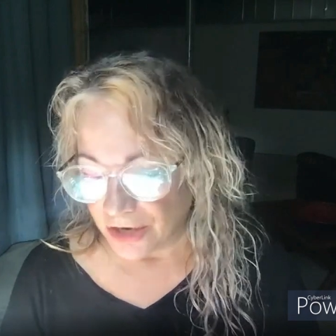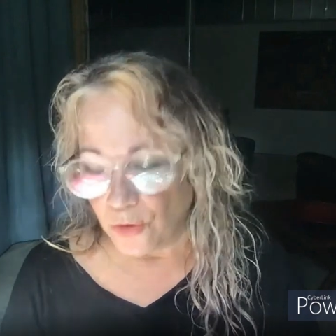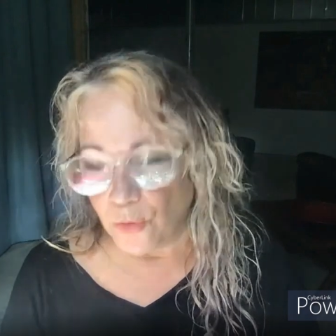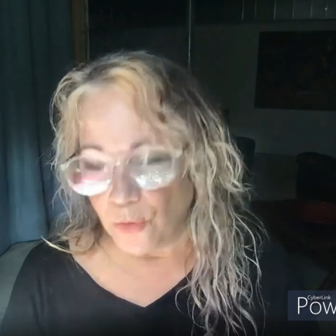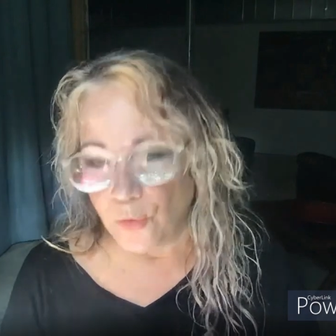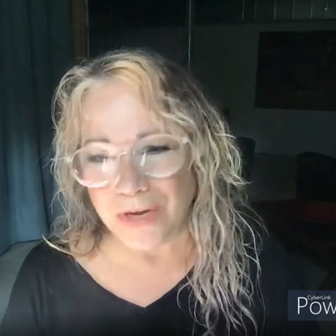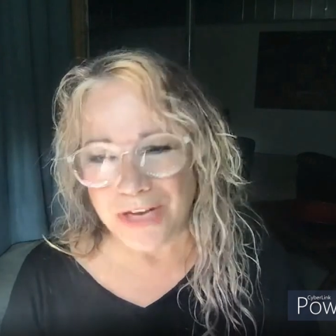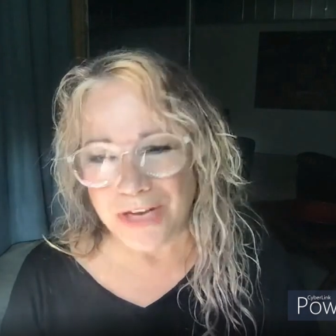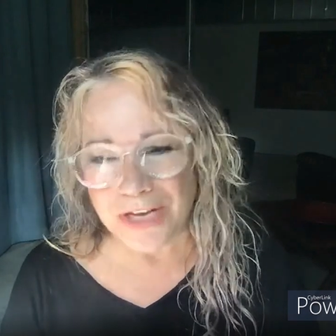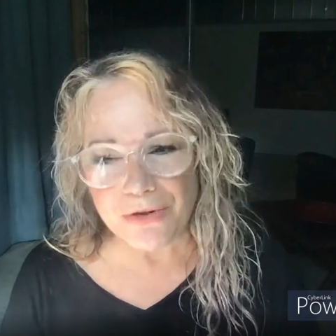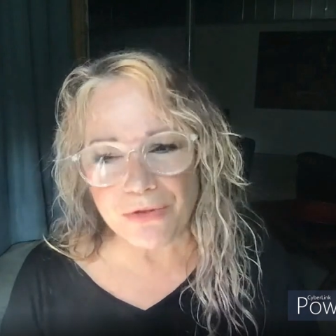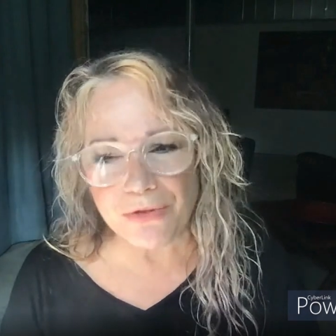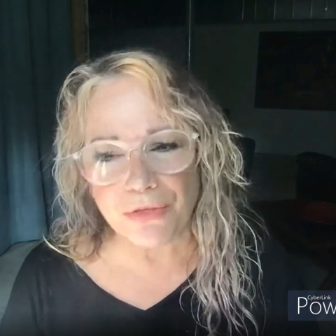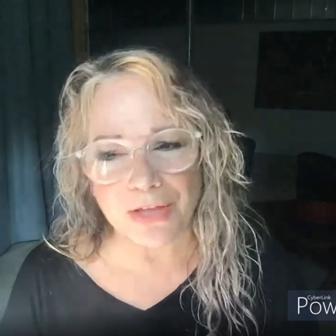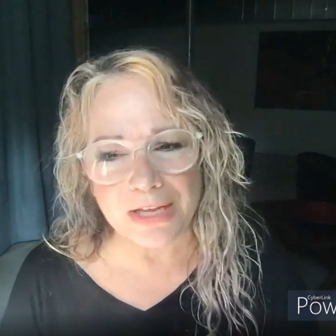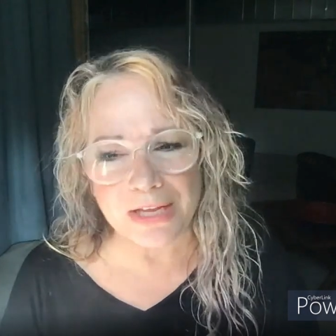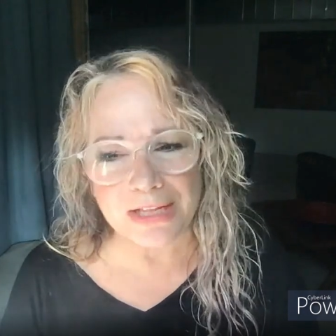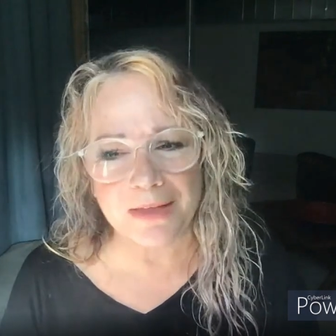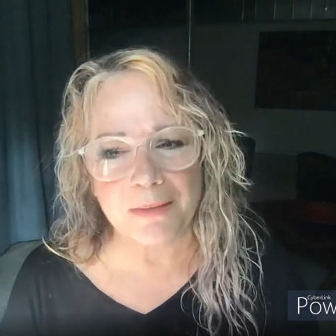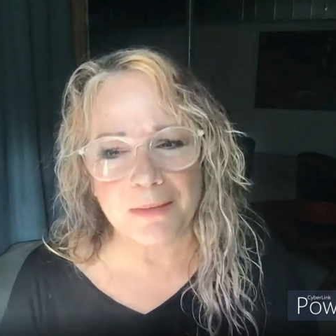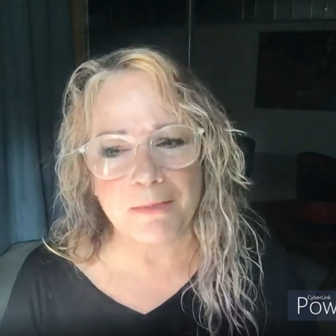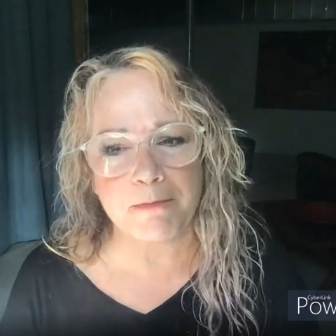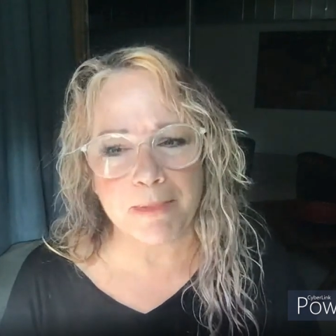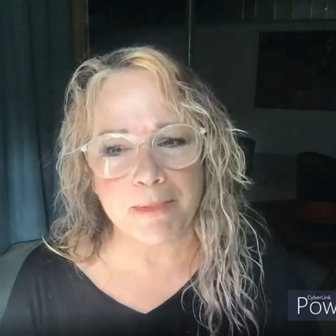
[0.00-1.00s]
What do you think
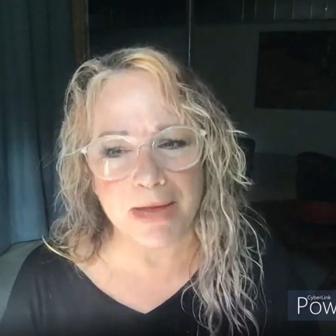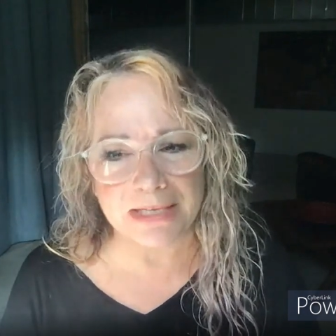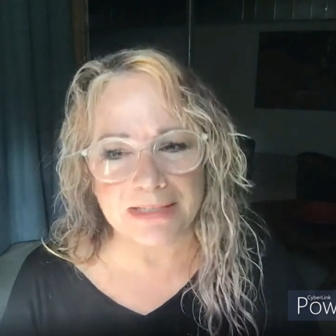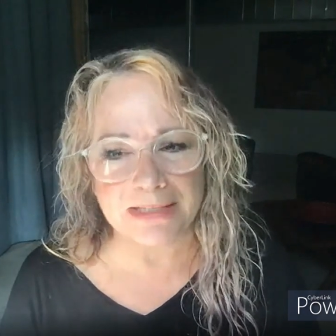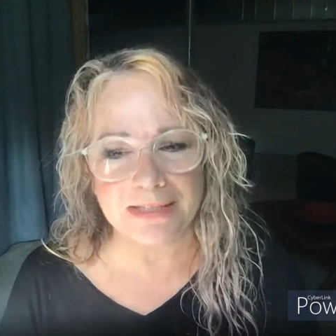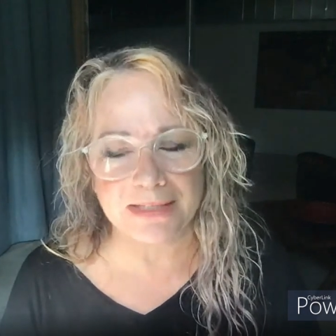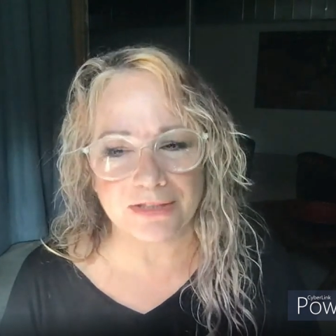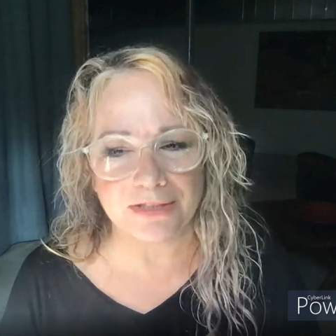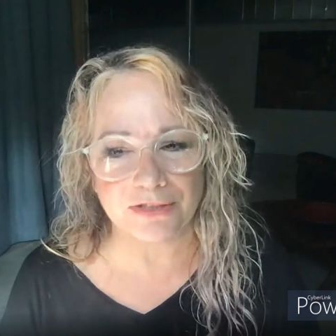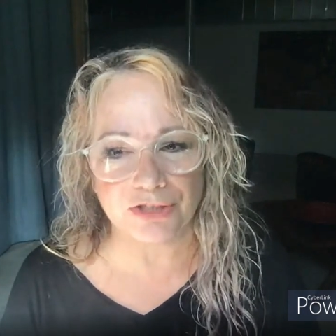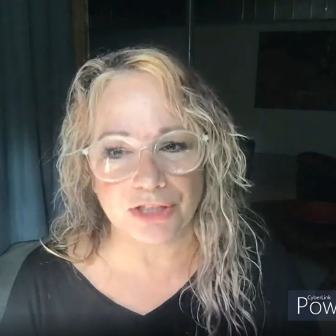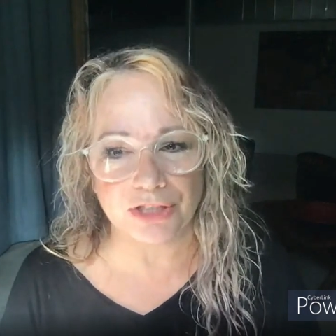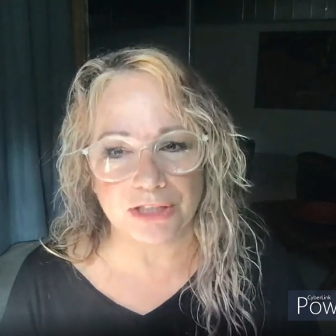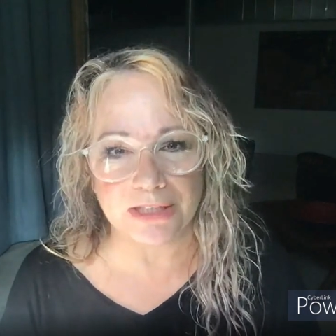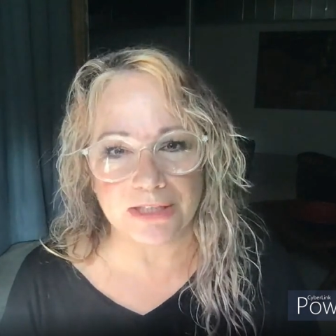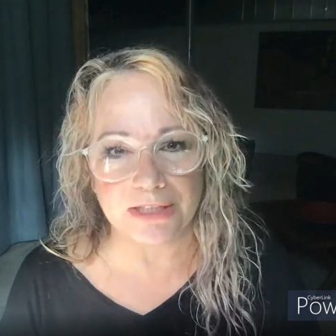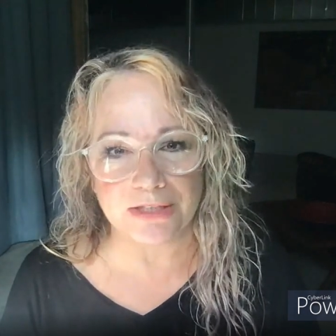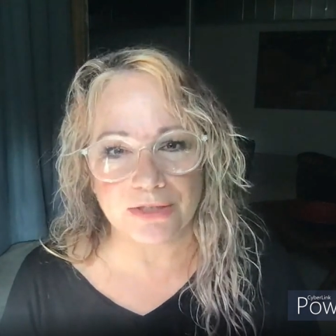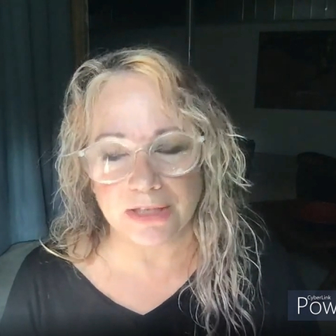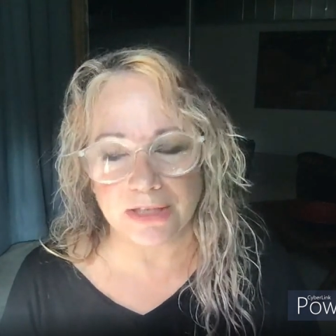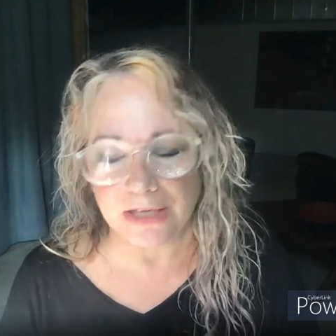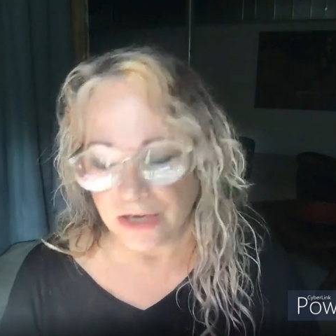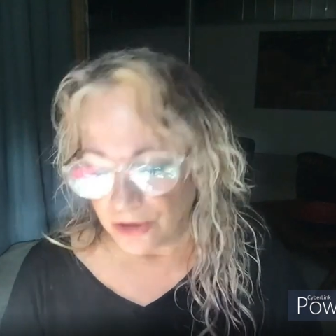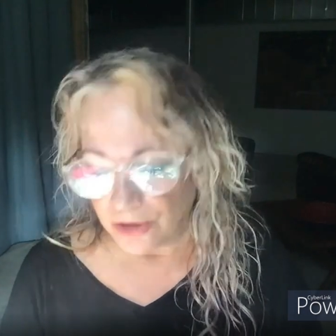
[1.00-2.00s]
the message
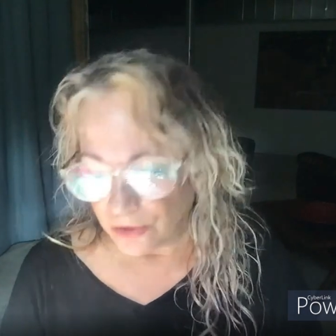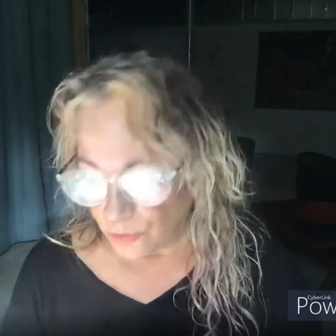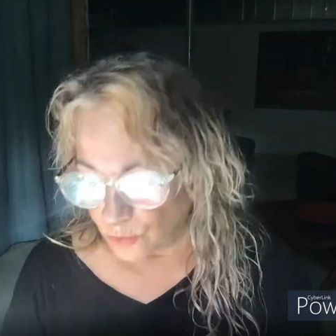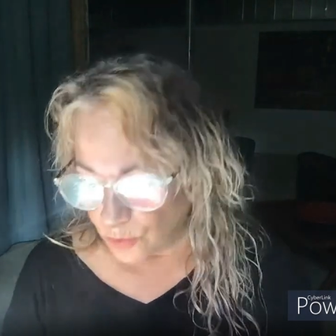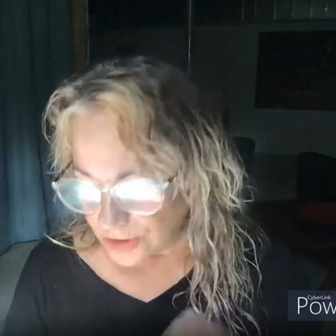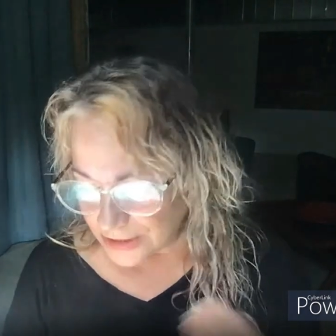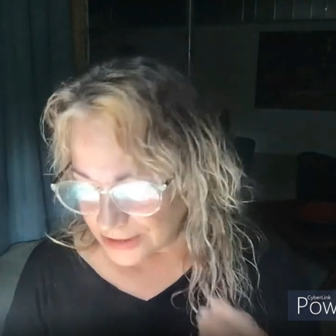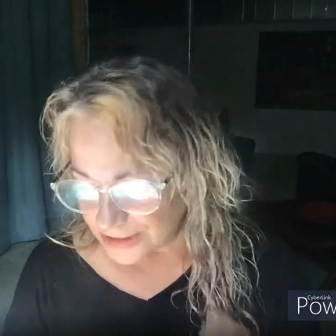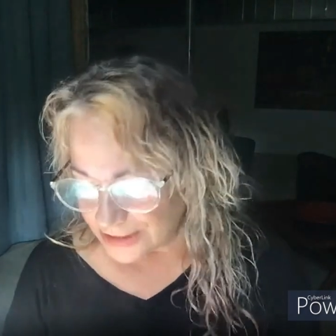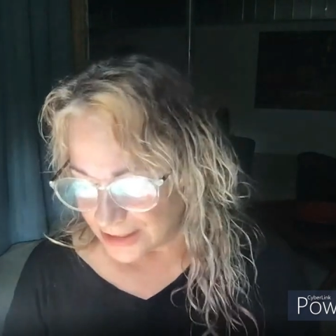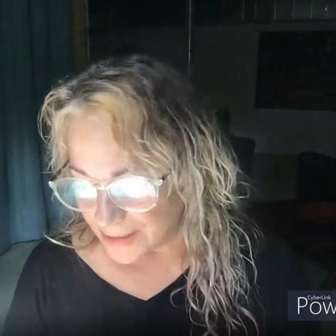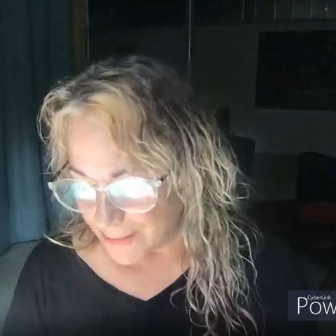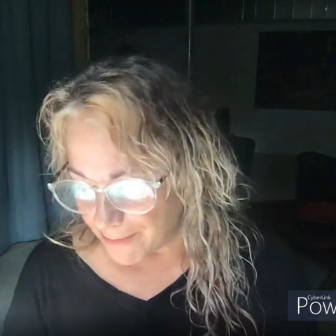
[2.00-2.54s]
is? Like, what's the